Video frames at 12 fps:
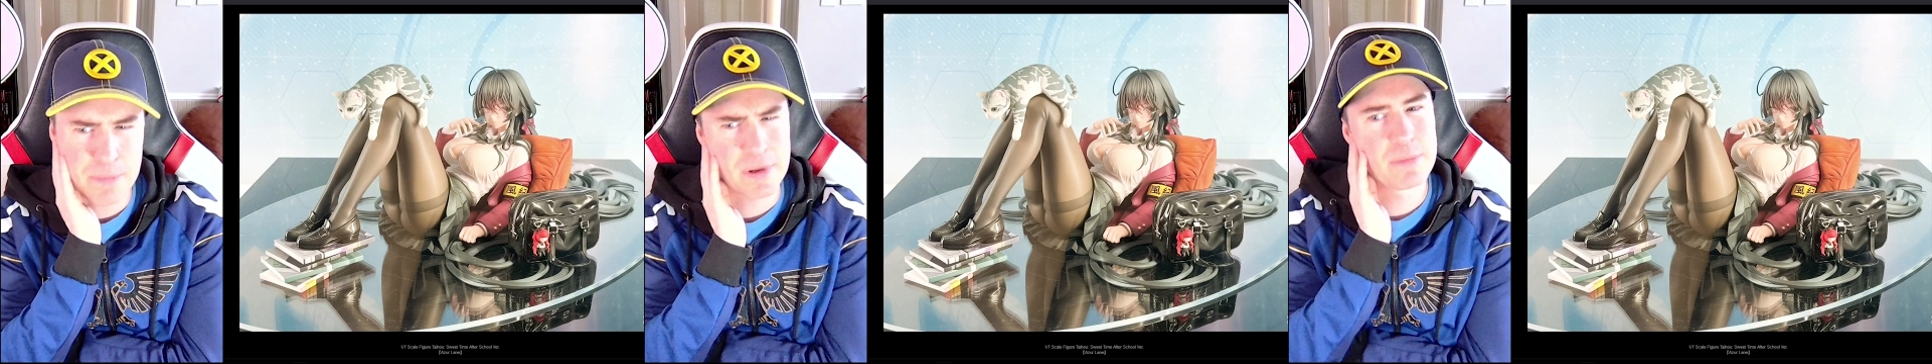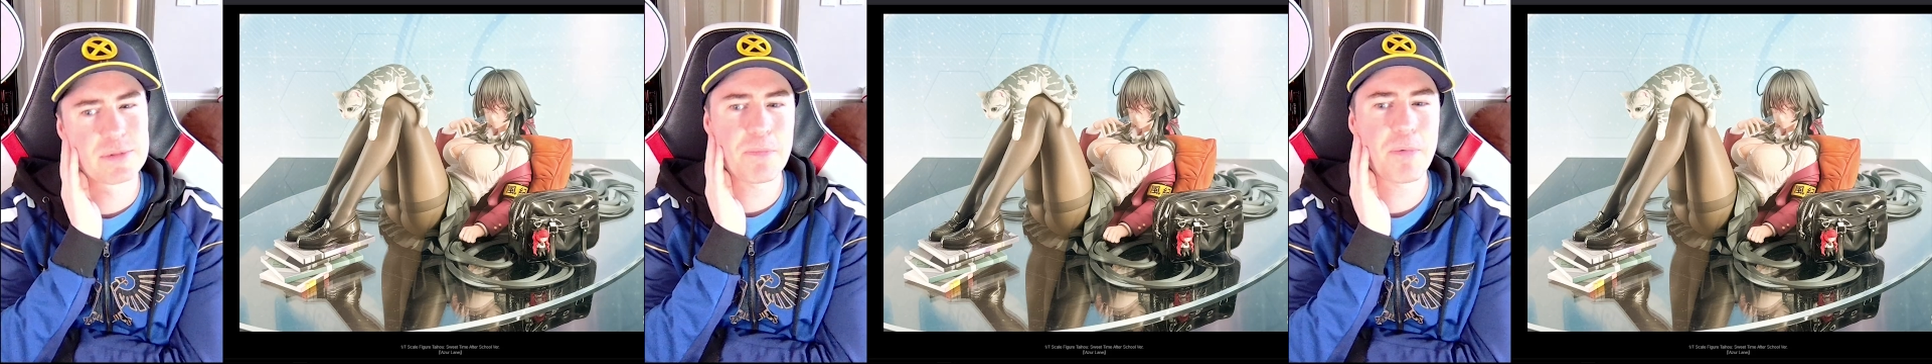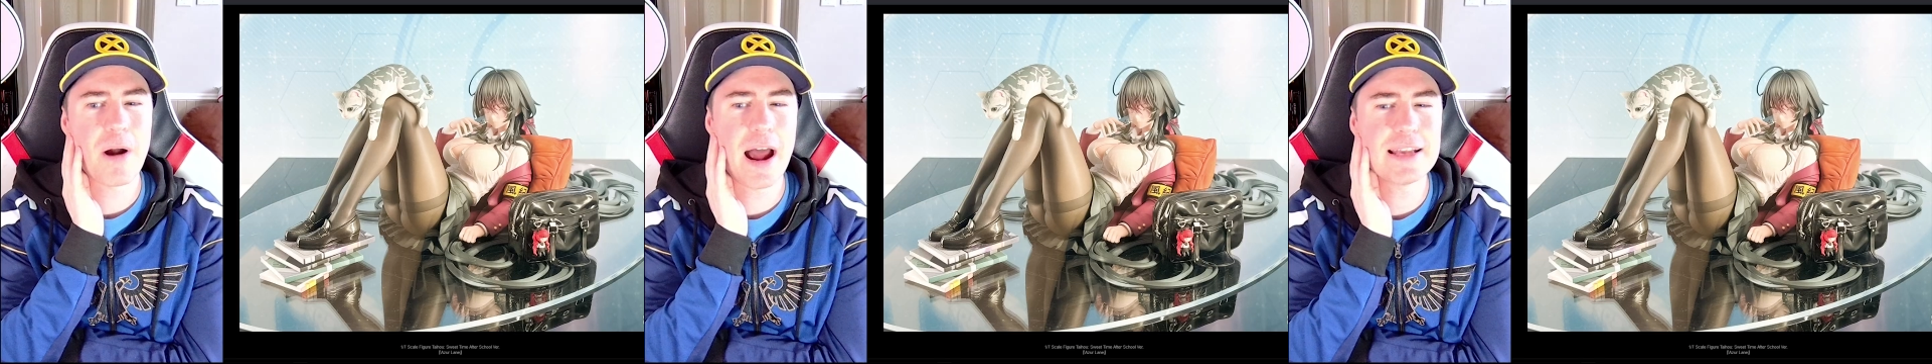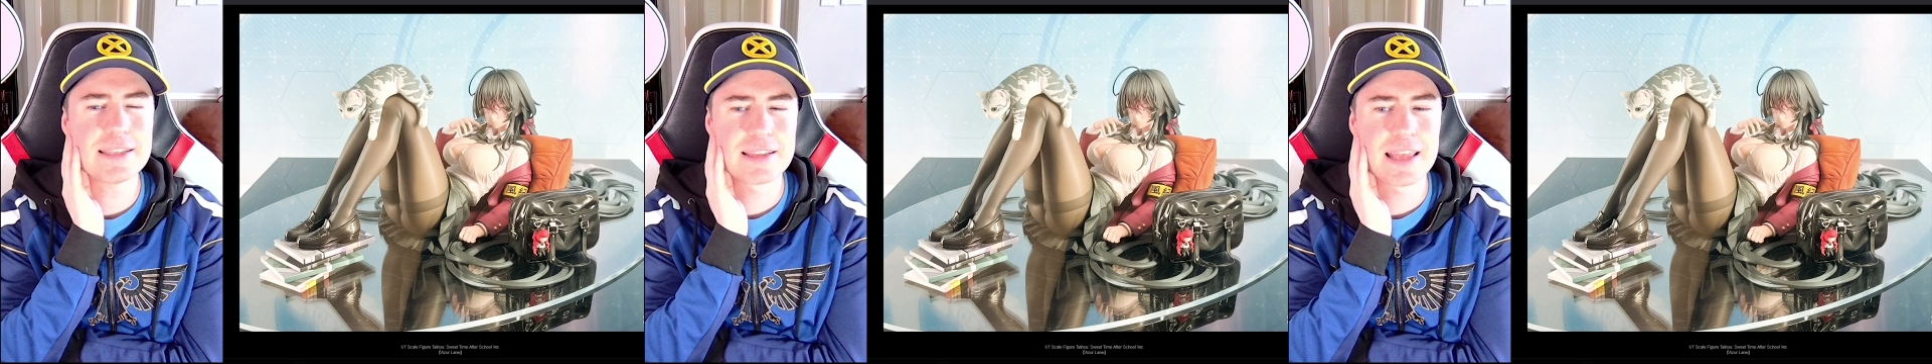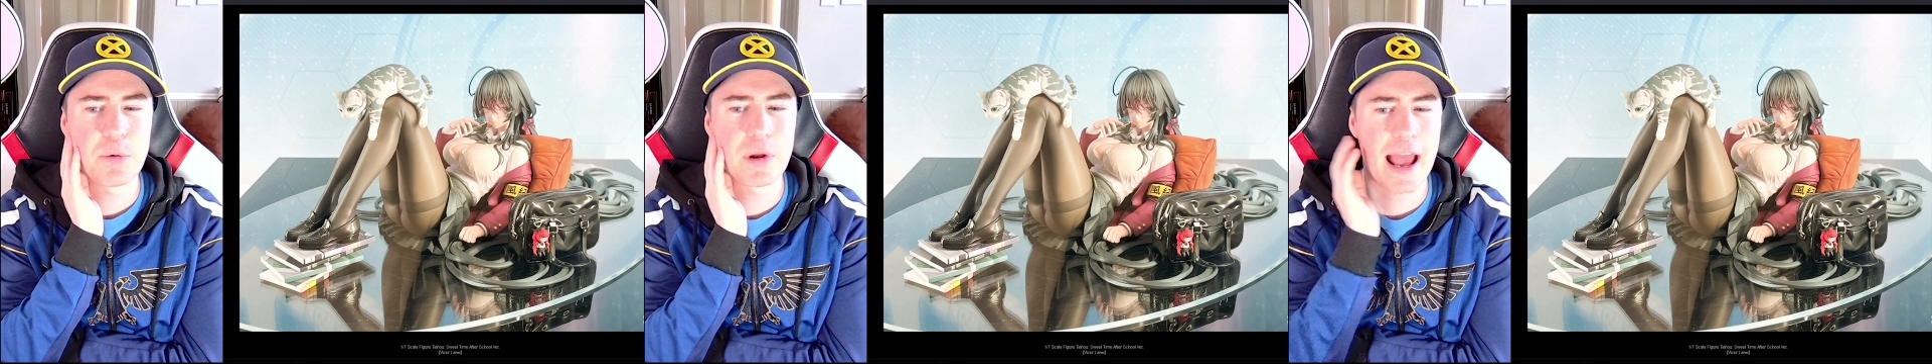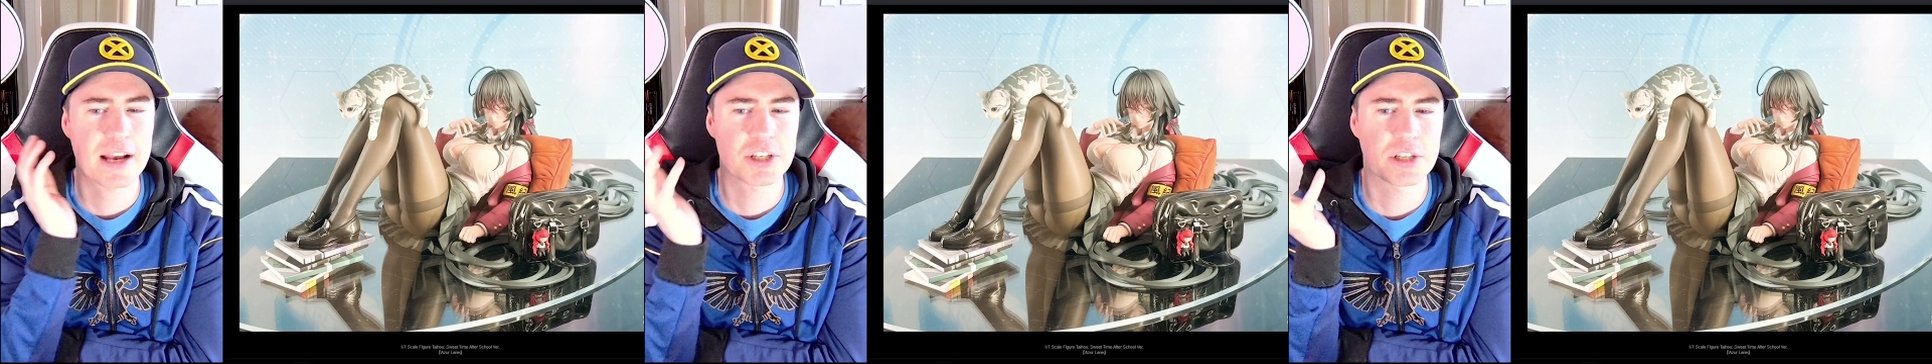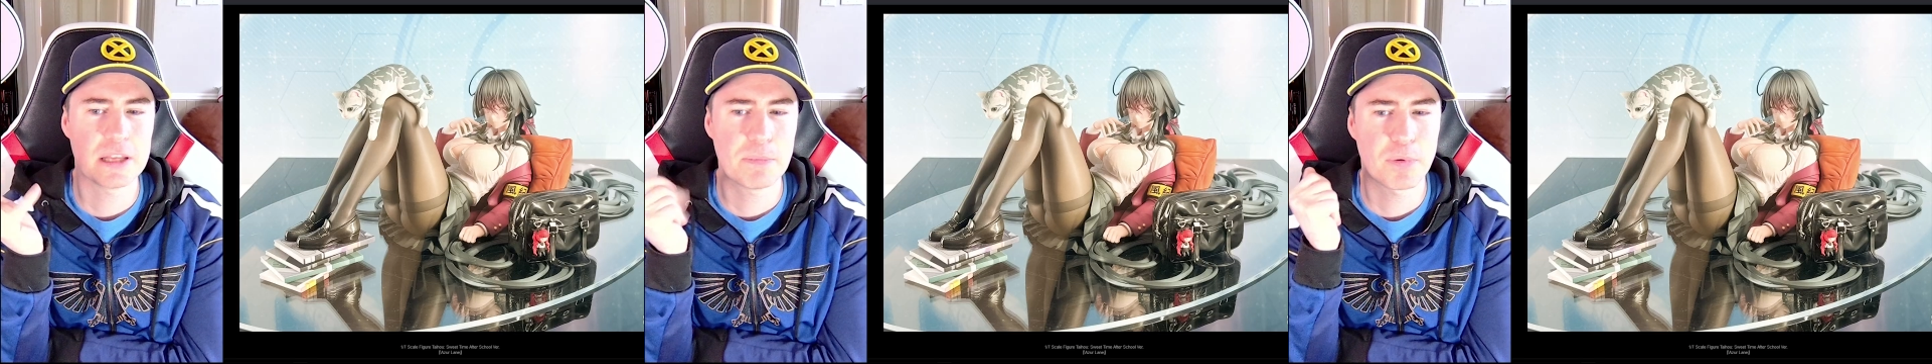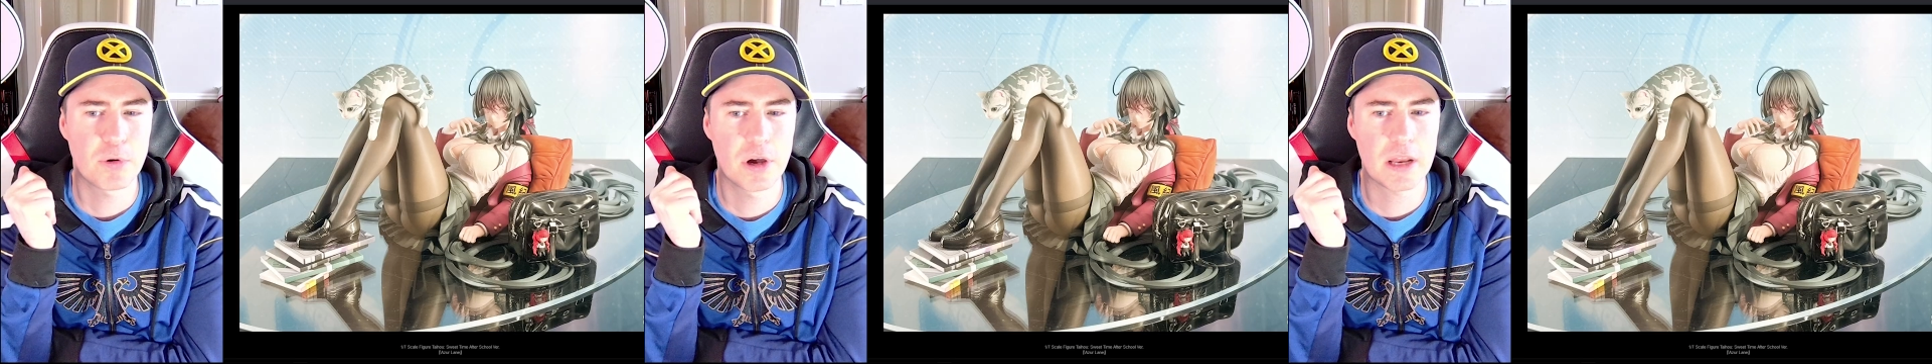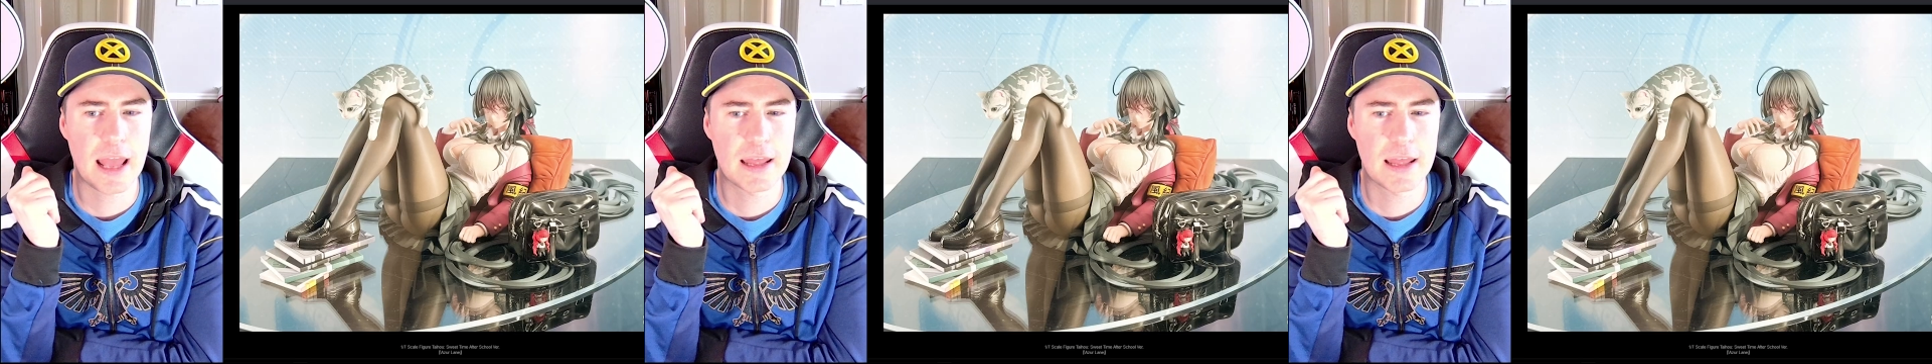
but I'm surprised that they would actually put